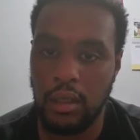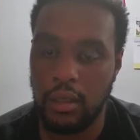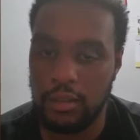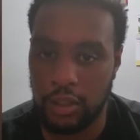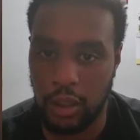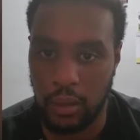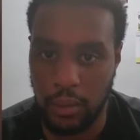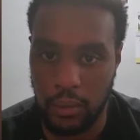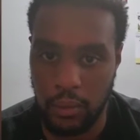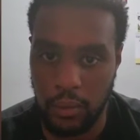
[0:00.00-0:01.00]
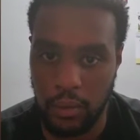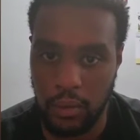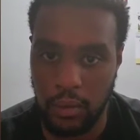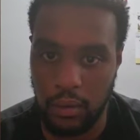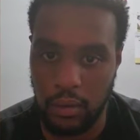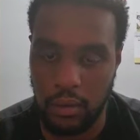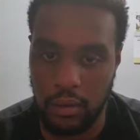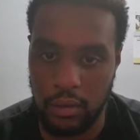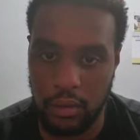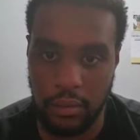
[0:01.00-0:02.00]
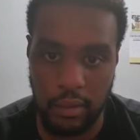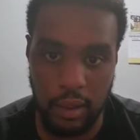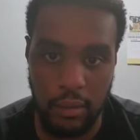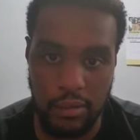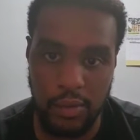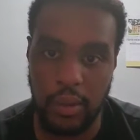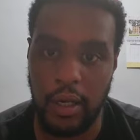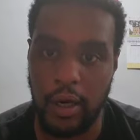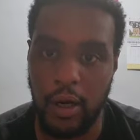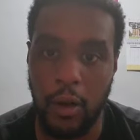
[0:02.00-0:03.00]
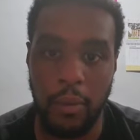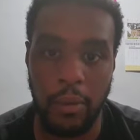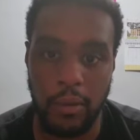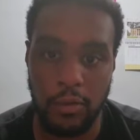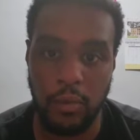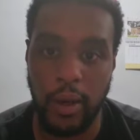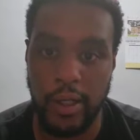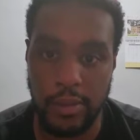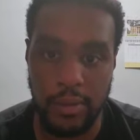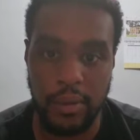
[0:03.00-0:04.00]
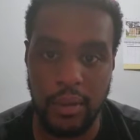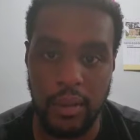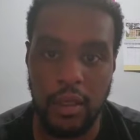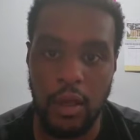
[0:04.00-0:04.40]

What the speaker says: so sometimes she would let her homegirls watch me